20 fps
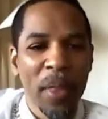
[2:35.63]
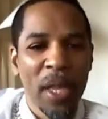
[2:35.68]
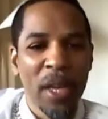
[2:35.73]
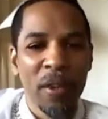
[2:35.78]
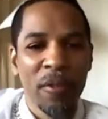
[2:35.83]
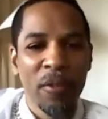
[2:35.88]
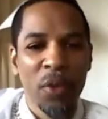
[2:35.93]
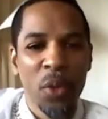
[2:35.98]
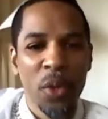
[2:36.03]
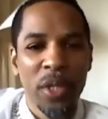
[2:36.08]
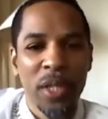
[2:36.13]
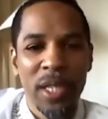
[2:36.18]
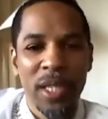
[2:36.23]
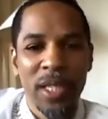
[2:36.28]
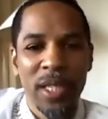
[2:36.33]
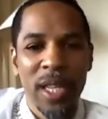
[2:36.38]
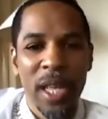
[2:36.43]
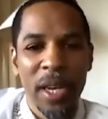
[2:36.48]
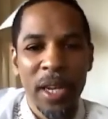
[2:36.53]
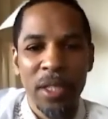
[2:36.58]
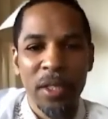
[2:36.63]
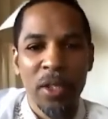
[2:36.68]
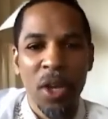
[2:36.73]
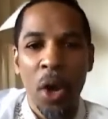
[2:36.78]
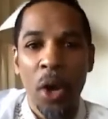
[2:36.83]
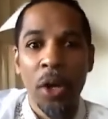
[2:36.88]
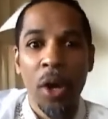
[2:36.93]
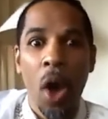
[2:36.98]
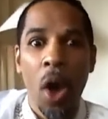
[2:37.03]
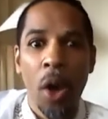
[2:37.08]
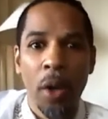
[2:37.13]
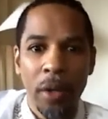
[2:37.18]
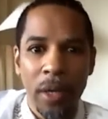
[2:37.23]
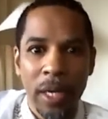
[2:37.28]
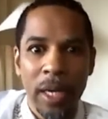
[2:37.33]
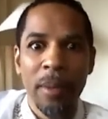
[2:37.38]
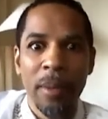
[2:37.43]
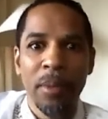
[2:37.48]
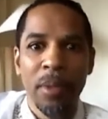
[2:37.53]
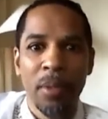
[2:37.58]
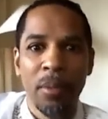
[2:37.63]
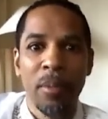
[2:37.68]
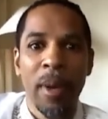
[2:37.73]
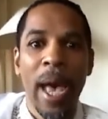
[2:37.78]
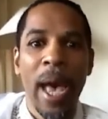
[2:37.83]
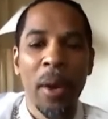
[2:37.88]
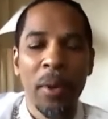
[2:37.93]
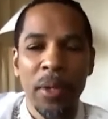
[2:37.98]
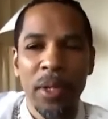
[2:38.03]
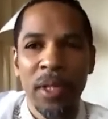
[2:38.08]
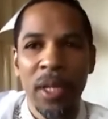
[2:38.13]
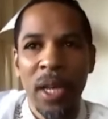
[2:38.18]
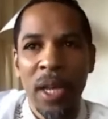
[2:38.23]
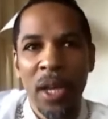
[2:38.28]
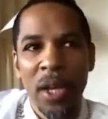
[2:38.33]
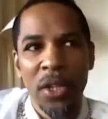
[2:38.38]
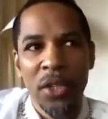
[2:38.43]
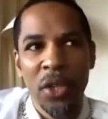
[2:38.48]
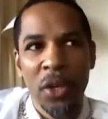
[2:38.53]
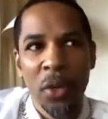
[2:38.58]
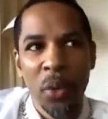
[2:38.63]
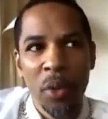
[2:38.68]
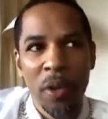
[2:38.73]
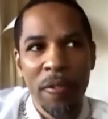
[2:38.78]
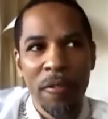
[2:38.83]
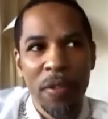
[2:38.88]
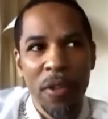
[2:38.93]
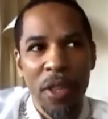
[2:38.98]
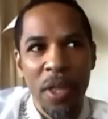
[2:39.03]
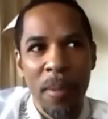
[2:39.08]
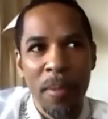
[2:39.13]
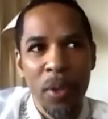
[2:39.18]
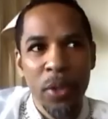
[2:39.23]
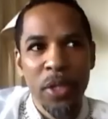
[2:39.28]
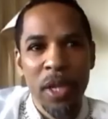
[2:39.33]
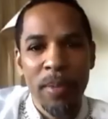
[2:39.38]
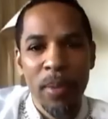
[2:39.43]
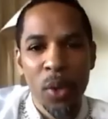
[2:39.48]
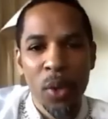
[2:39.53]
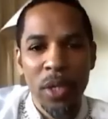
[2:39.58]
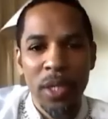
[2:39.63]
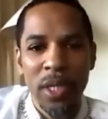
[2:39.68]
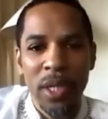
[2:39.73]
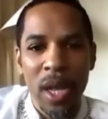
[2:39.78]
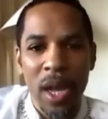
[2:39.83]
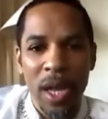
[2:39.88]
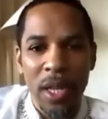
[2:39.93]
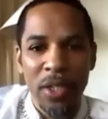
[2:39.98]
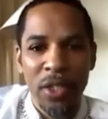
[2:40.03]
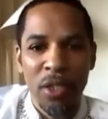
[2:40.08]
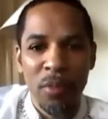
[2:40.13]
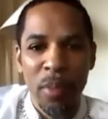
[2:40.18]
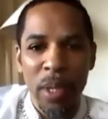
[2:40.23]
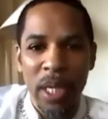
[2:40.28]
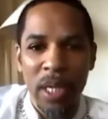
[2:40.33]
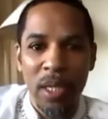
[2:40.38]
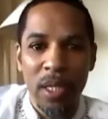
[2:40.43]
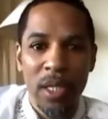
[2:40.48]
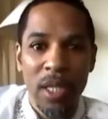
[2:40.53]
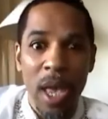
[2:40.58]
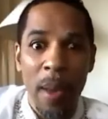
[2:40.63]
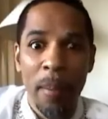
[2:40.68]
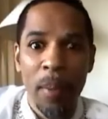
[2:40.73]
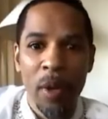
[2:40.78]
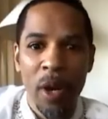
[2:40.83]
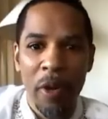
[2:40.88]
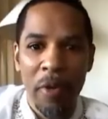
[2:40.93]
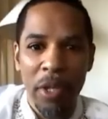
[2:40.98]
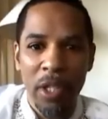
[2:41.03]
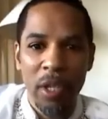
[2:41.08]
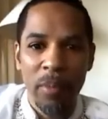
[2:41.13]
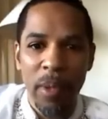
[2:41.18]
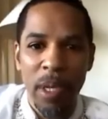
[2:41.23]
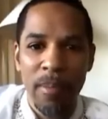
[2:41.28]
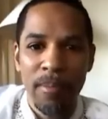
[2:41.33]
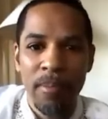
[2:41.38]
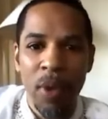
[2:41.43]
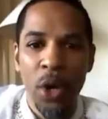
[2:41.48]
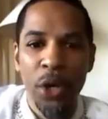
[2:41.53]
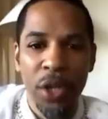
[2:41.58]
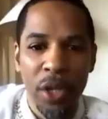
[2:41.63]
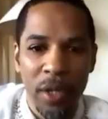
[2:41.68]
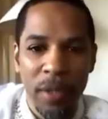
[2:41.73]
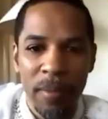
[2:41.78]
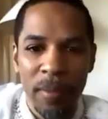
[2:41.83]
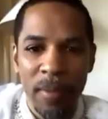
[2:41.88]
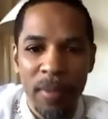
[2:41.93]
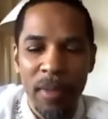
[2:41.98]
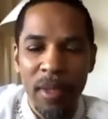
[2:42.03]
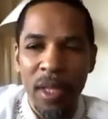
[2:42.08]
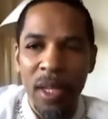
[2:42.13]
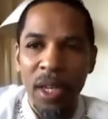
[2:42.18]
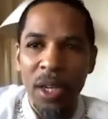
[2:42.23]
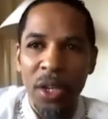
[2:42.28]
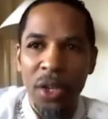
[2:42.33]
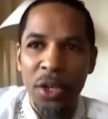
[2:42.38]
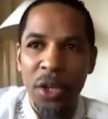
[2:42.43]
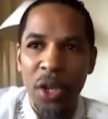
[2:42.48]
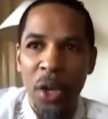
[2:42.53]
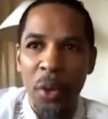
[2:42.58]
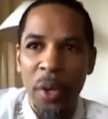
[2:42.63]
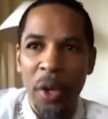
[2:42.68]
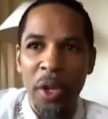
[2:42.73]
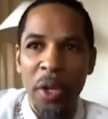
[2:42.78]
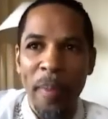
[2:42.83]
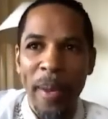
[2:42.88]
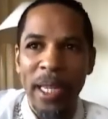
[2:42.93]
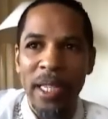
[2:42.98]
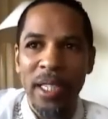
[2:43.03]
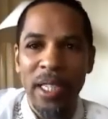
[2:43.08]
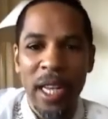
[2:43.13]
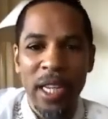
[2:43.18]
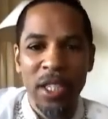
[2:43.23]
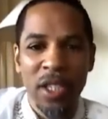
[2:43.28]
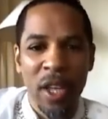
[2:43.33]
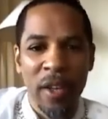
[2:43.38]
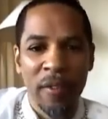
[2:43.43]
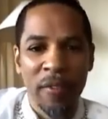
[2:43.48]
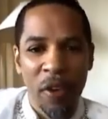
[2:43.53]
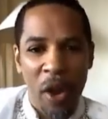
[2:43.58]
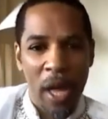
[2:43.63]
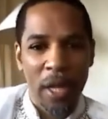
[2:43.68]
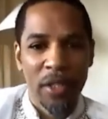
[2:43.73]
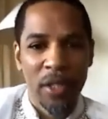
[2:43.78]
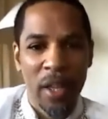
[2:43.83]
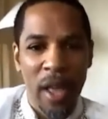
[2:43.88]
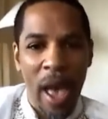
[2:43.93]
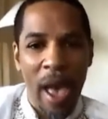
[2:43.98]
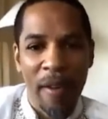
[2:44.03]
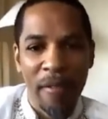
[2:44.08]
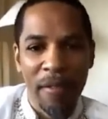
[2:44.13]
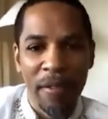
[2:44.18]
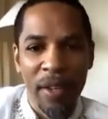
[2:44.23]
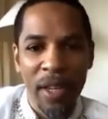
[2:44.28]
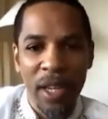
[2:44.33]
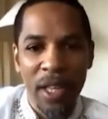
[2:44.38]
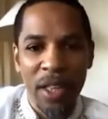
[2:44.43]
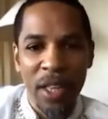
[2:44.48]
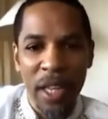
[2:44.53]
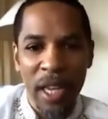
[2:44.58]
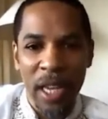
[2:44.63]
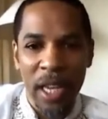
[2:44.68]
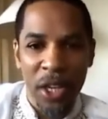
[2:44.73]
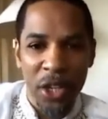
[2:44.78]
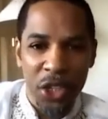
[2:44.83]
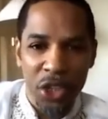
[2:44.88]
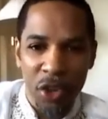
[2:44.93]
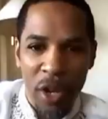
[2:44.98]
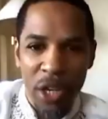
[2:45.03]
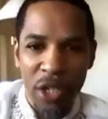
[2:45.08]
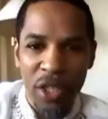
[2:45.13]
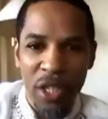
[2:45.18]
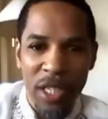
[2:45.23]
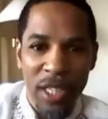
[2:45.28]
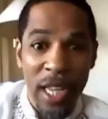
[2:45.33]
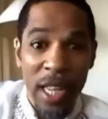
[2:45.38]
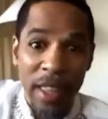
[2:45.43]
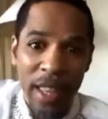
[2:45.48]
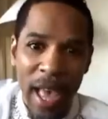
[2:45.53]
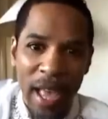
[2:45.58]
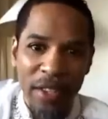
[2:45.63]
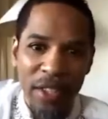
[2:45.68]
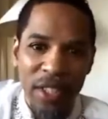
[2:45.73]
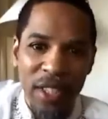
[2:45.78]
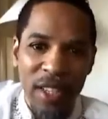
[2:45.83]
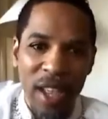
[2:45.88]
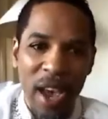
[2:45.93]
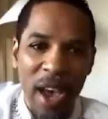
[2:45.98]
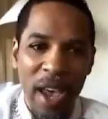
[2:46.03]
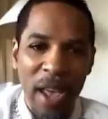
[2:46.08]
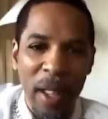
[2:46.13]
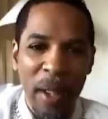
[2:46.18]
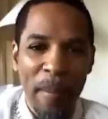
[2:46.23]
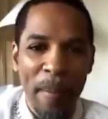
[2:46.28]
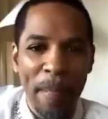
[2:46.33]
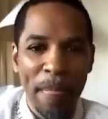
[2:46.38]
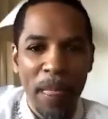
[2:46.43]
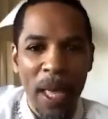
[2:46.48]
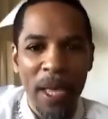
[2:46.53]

And of course, since then, it's gone on in leaps and bounds. So in order for the Muslim All Stars to be contemporary, to be modern, it only made sense for us to have the illustrations in that style.